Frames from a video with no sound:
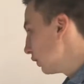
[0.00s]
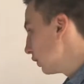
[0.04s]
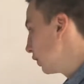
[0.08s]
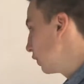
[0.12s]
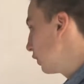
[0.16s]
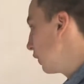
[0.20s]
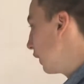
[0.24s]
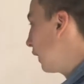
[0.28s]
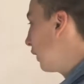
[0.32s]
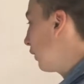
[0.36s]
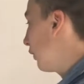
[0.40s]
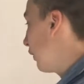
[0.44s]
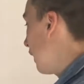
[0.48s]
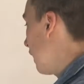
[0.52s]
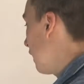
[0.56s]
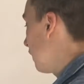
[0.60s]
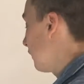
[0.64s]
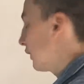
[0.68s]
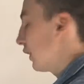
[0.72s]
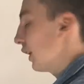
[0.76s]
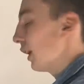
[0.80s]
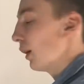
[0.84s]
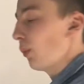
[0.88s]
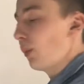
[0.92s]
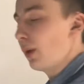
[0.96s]
trig
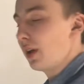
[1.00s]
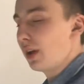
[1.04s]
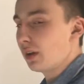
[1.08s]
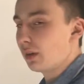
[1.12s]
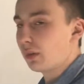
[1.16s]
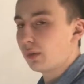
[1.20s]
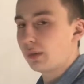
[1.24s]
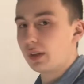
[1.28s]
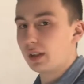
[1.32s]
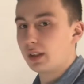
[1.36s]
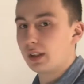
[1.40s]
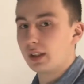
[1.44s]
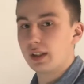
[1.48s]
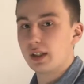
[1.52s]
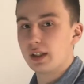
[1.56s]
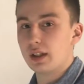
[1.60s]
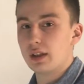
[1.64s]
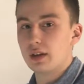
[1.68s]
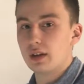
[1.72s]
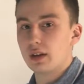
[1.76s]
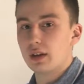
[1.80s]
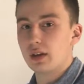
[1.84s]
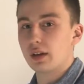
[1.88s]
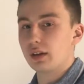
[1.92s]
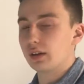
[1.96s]
graphs, all right, we don't really
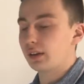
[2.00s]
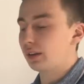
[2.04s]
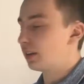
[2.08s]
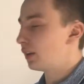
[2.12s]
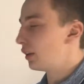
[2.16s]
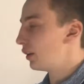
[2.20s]
need to,